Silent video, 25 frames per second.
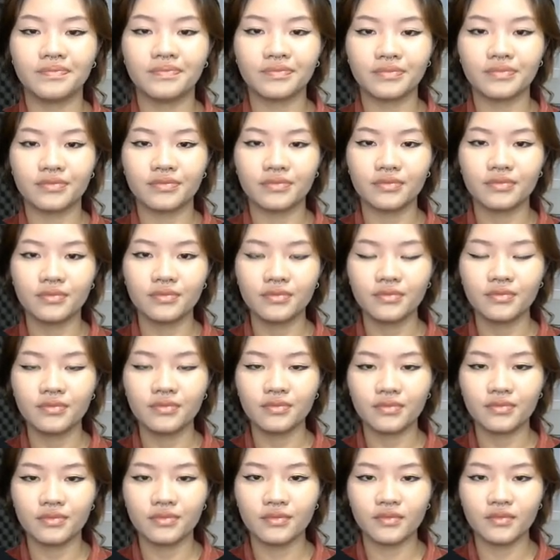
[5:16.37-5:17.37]

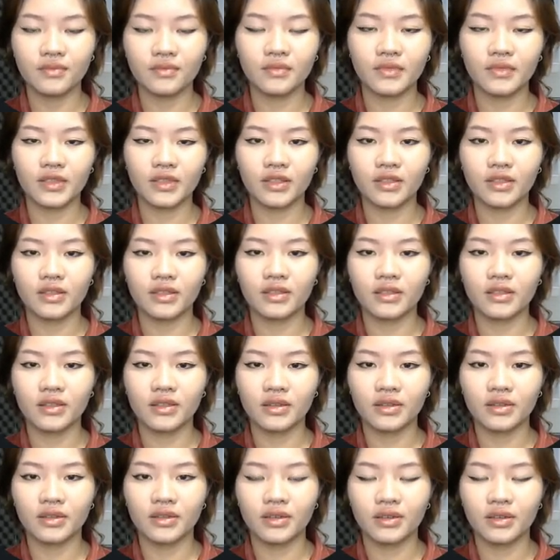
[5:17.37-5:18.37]

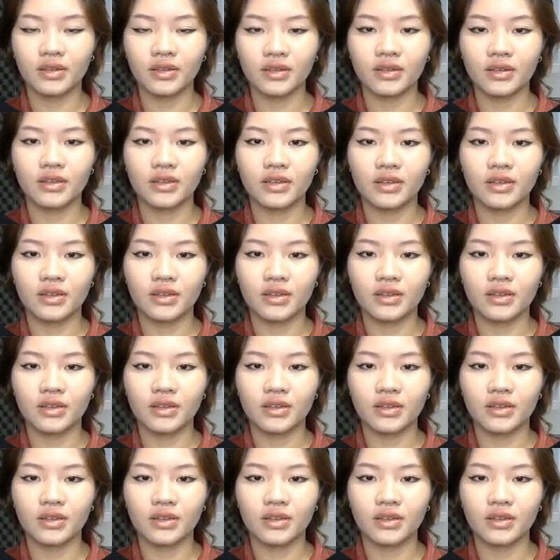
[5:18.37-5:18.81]
[no speech]